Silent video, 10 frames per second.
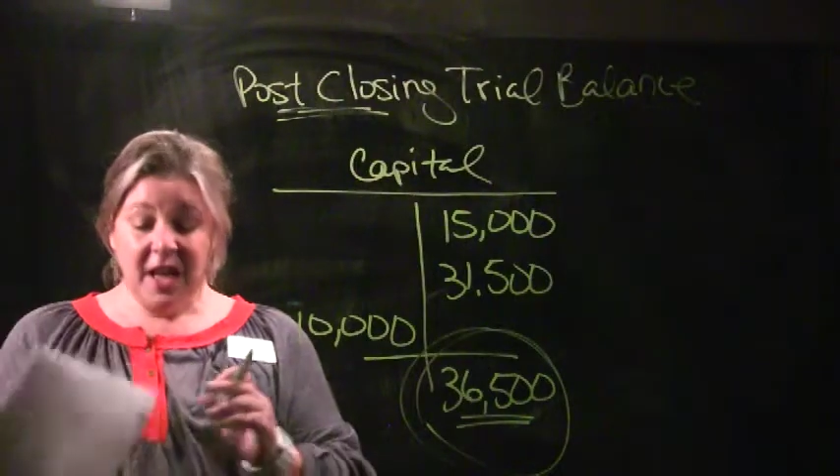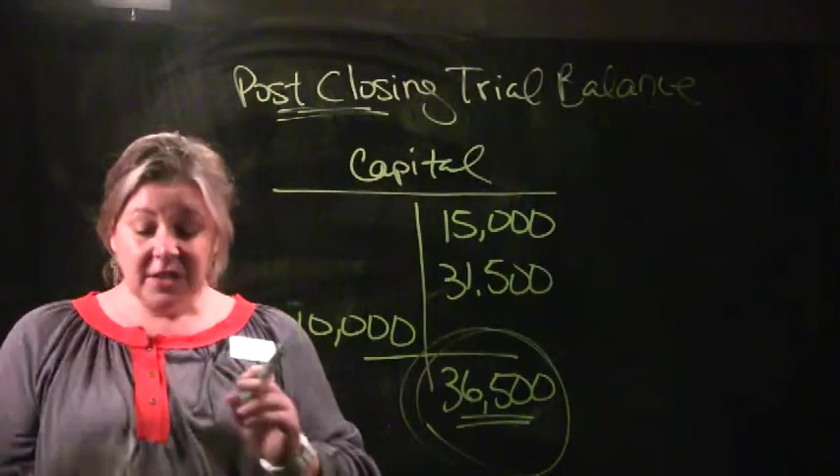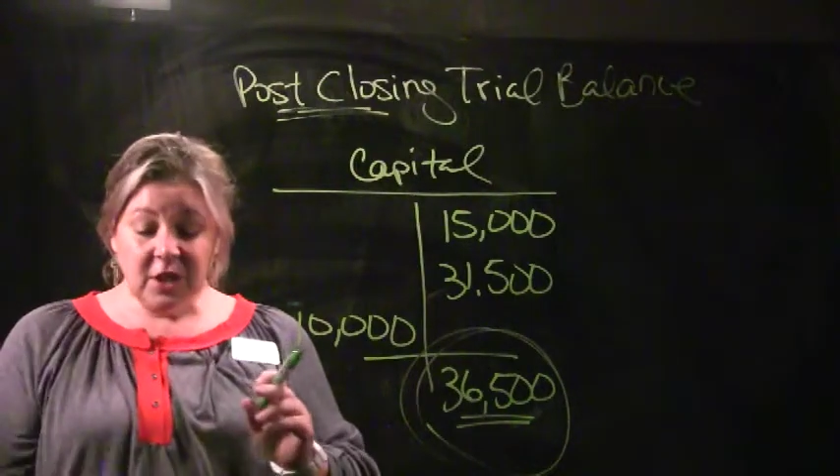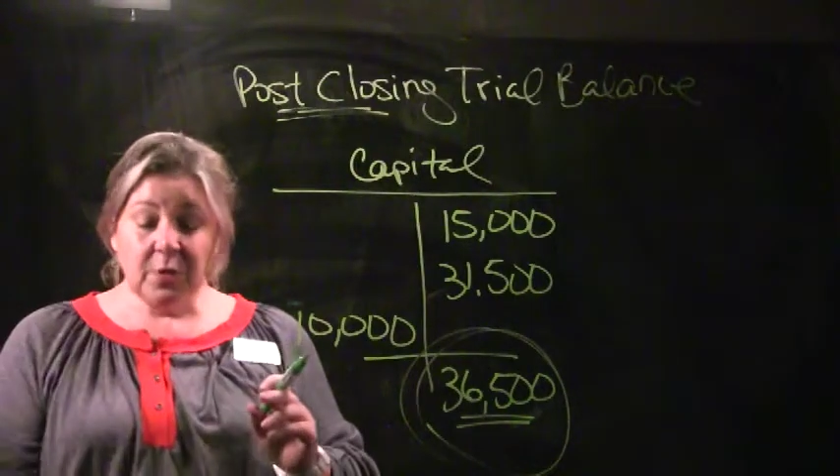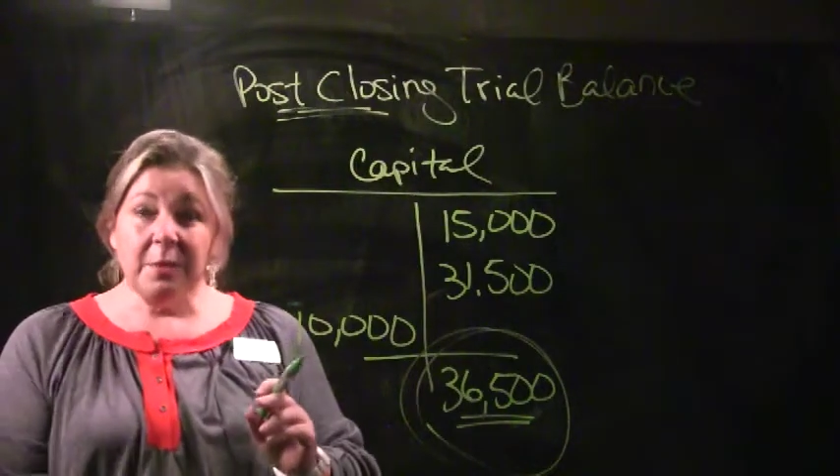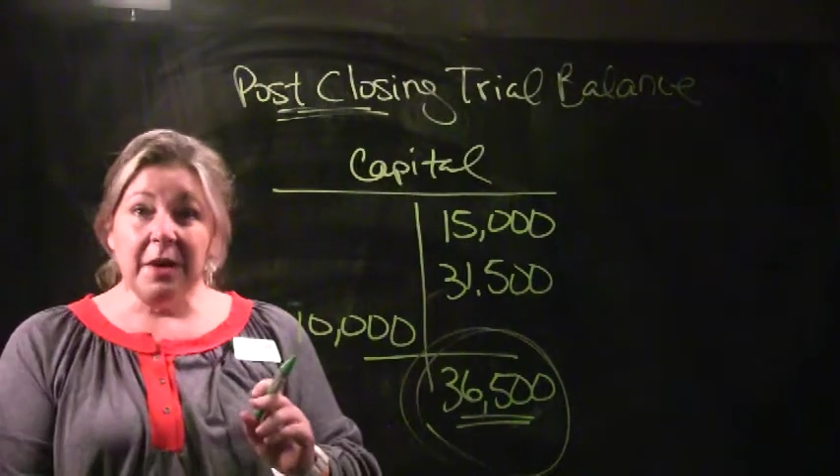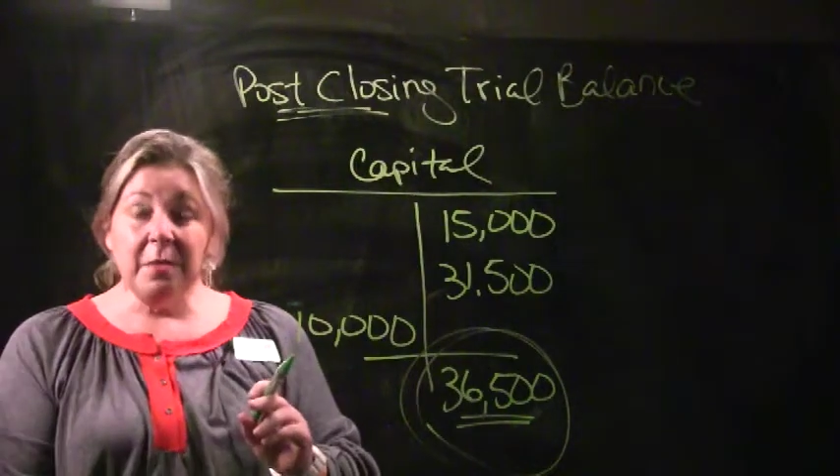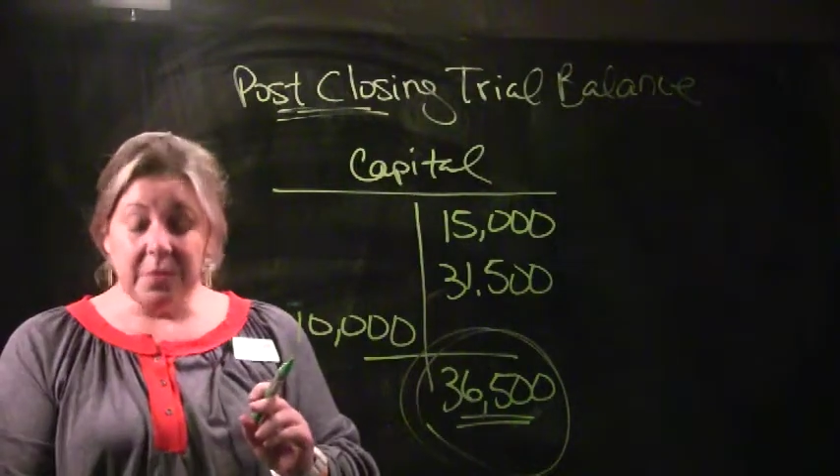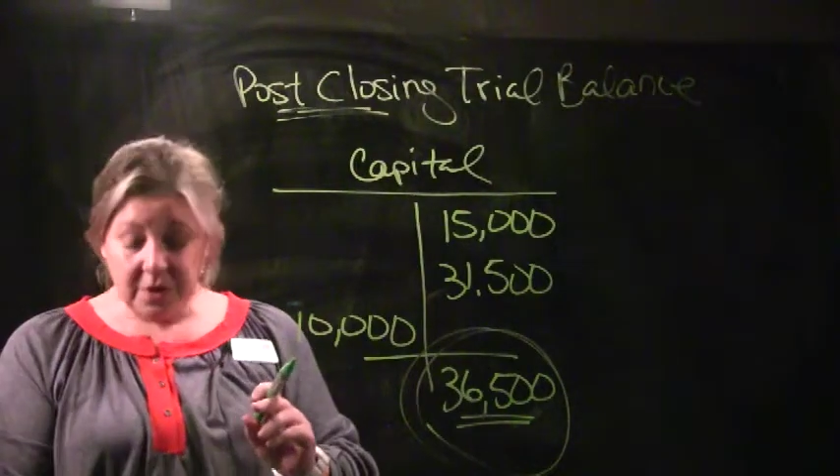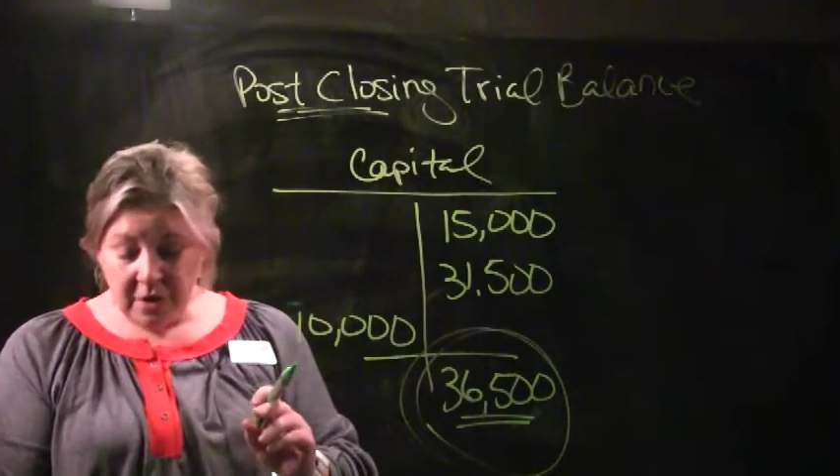So
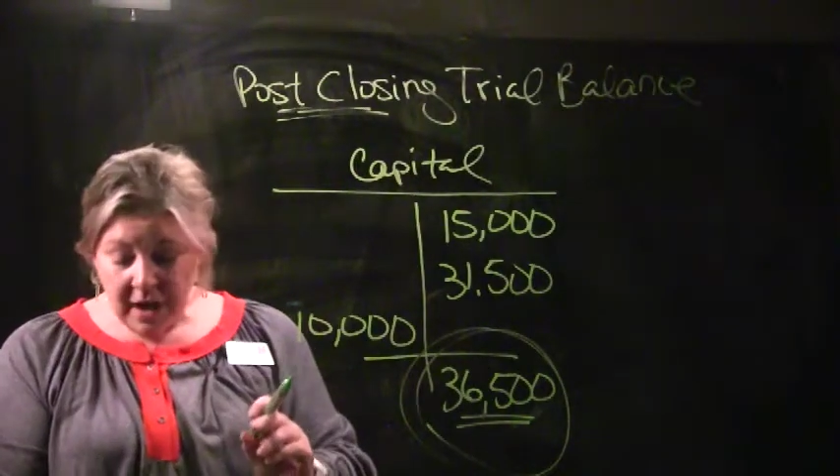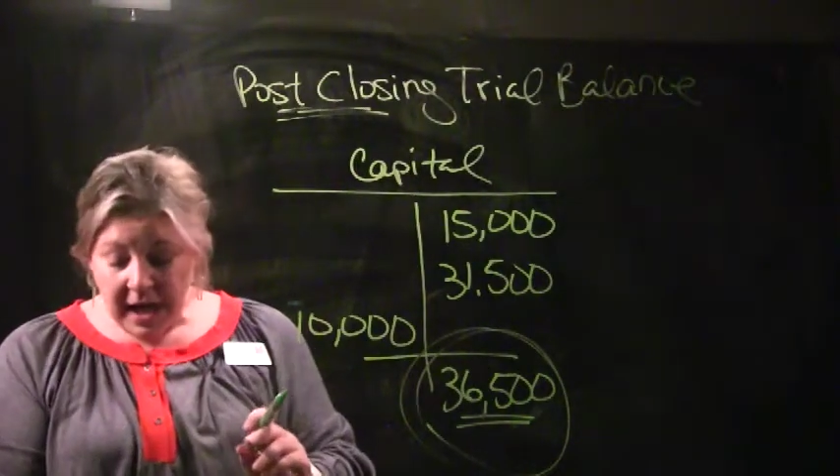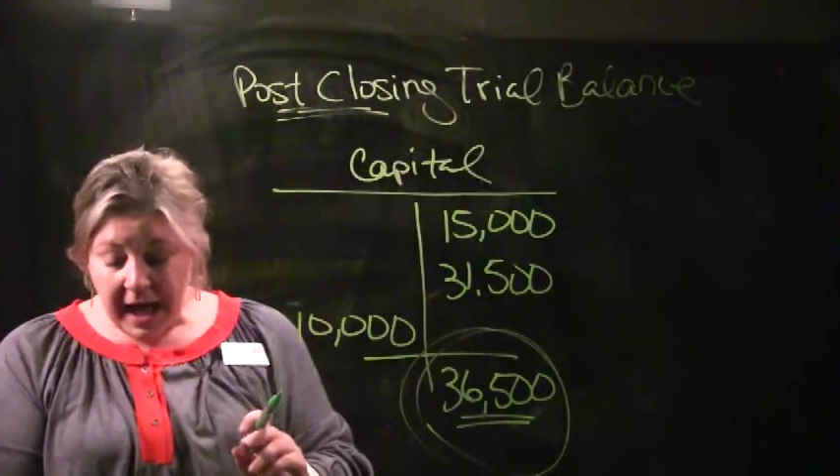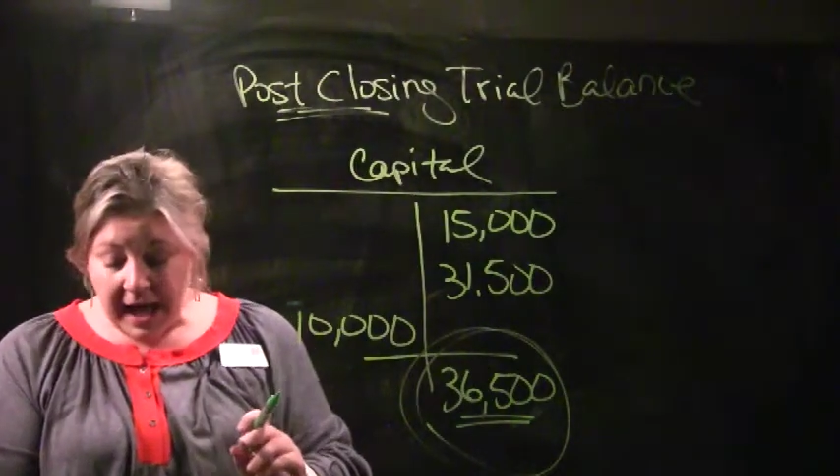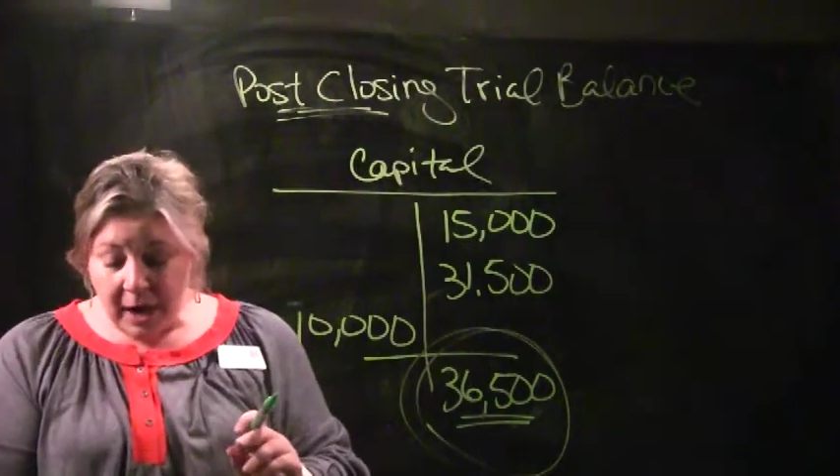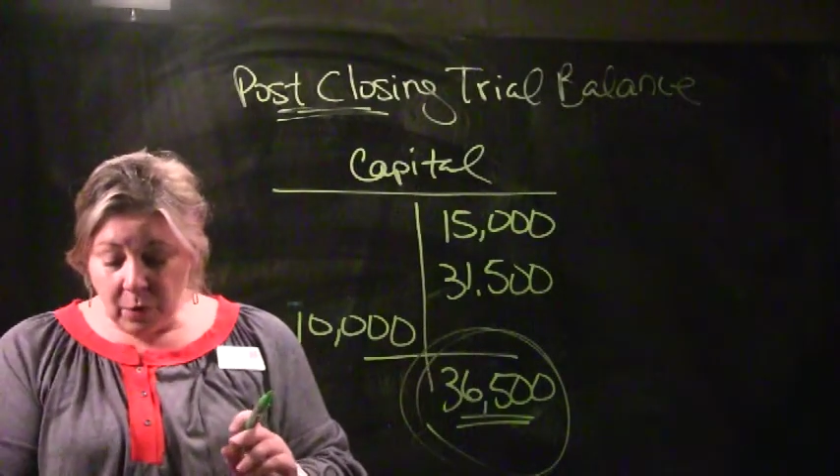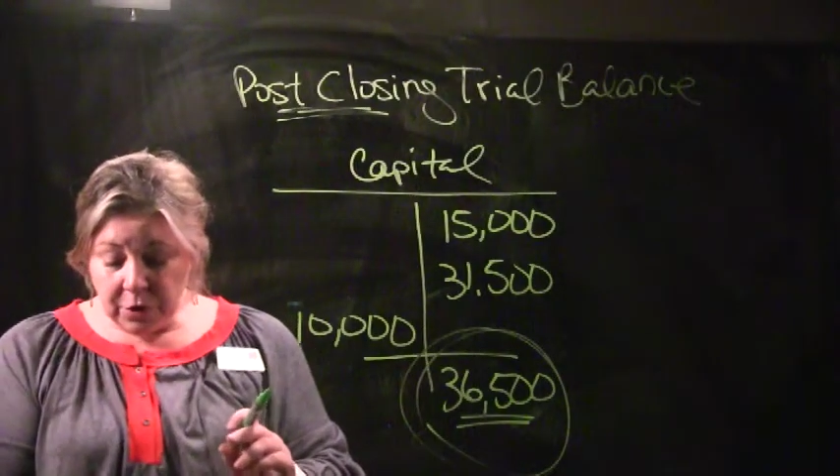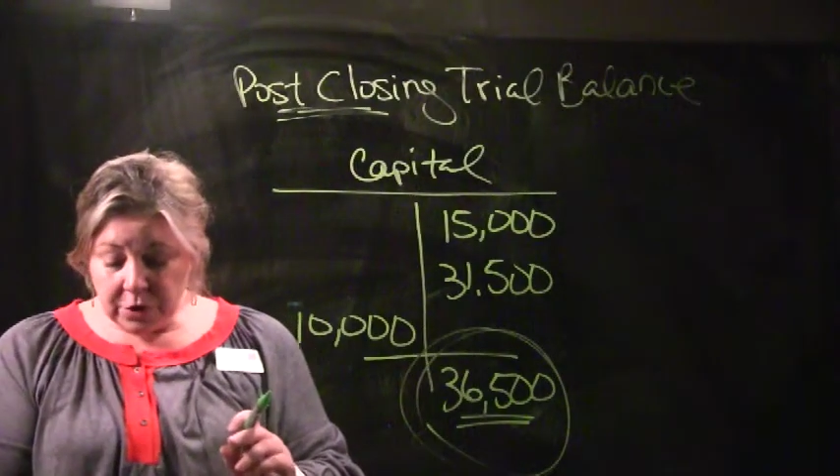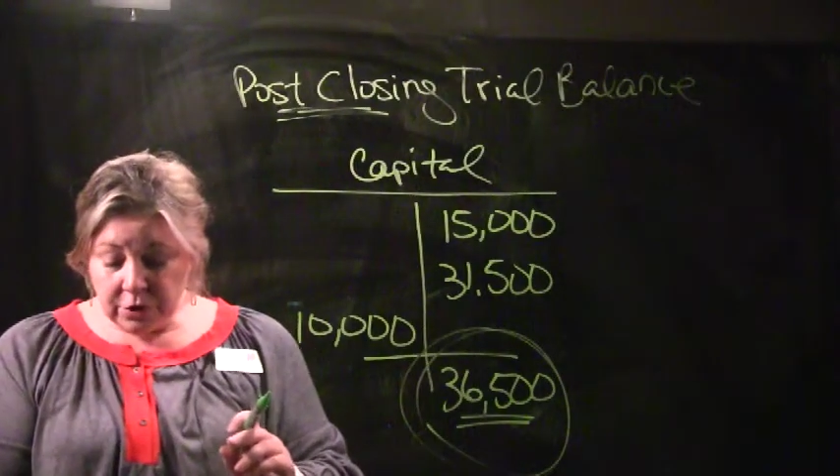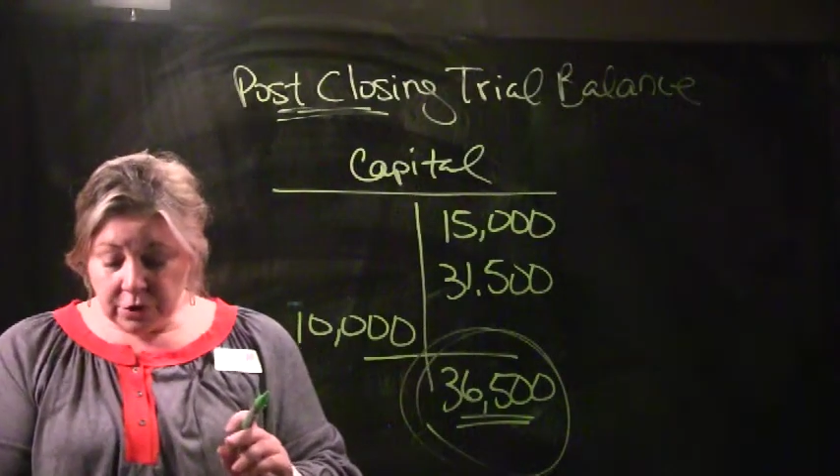remember,
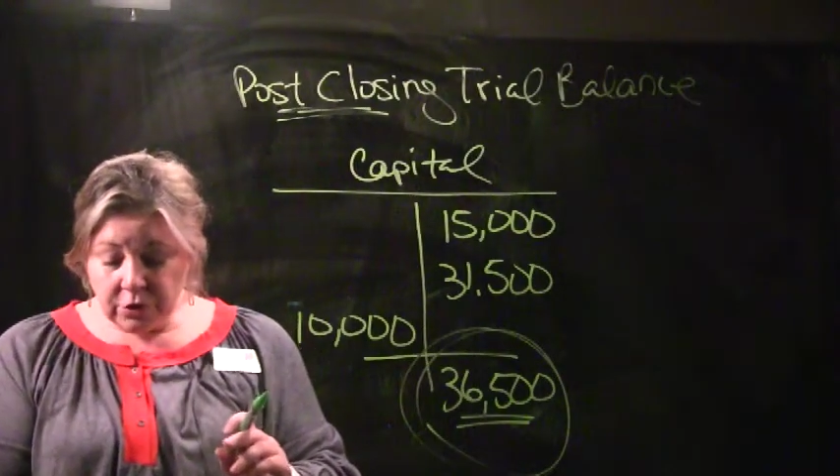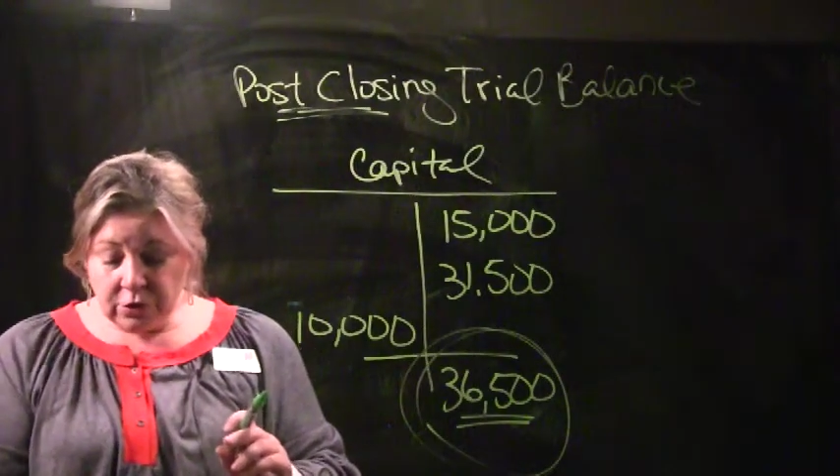our